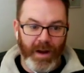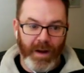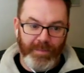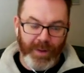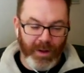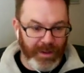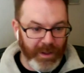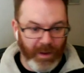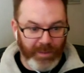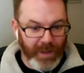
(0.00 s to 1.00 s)

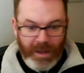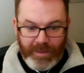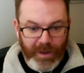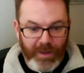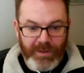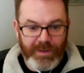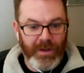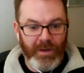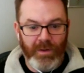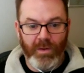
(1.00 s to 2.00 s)
blog post
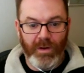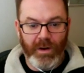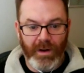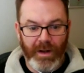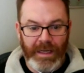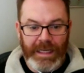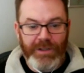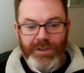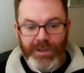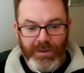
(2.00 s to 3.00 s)
or an
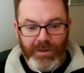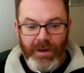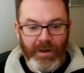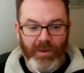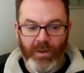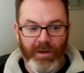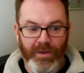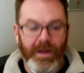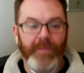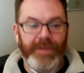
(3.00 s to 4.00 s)
issue or
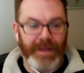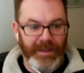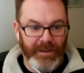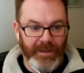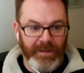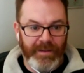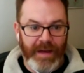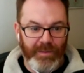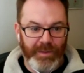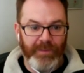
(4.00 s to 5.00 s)
something
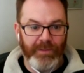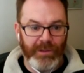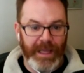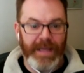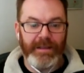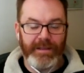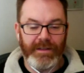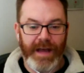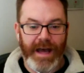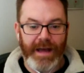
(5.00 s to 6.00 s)
that'll be related to
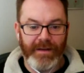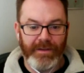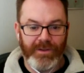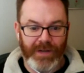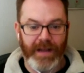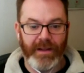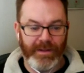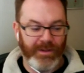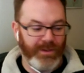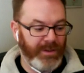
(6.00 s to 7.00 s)
that
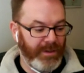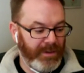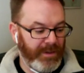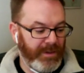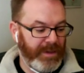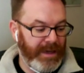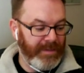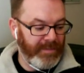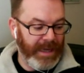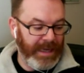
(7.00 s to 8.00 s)
challenge,
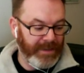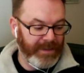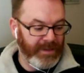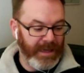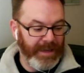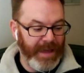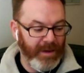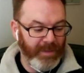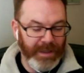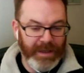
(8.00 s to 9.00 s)
and
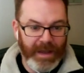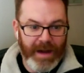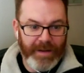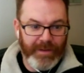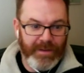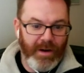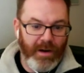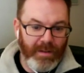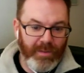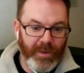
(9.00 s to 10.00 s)
that'll be kind of the
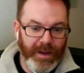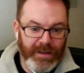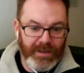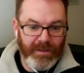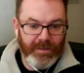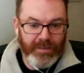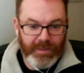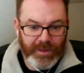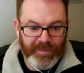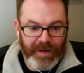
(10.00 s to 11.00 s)
starting point to
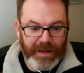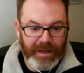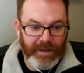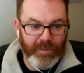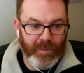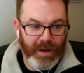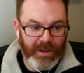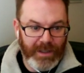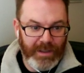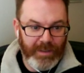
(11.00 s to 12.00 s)
finding a new
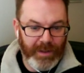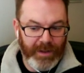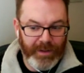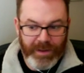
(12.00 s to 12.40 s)
project to play with.